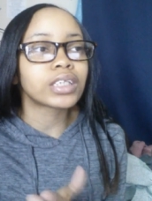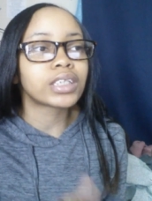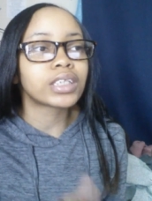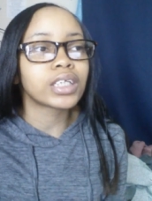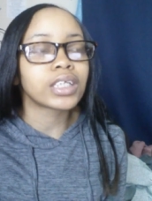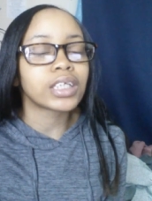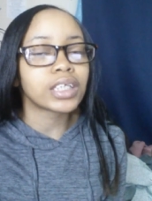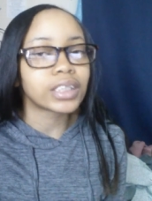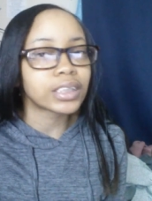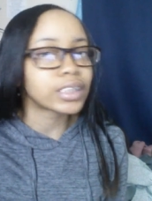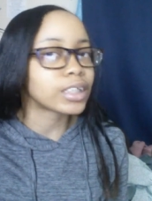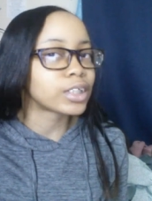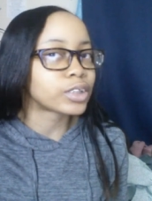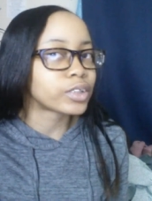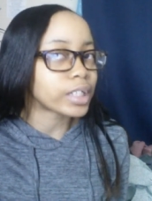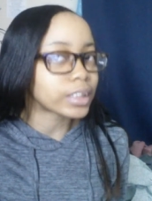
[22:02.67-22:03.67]
can see the
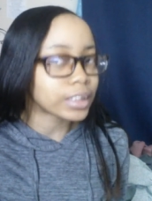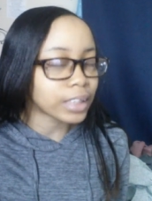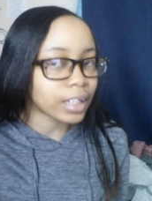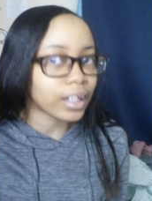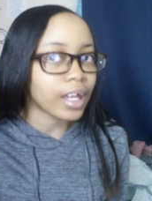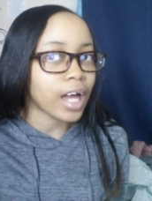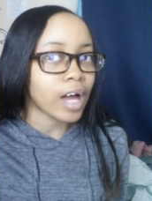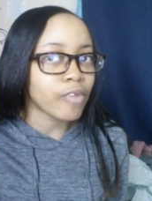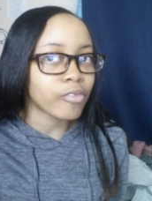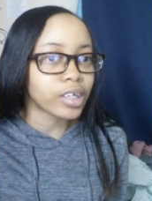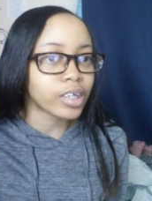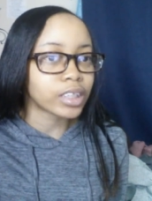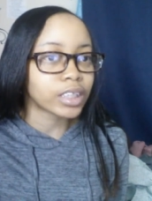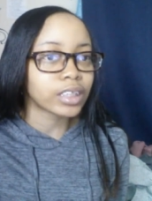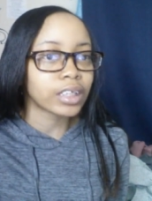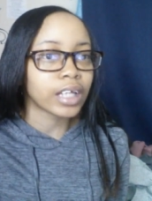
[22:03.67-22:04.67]
instant attraction that they have
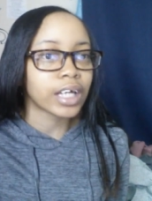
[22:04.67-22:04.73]
for each other.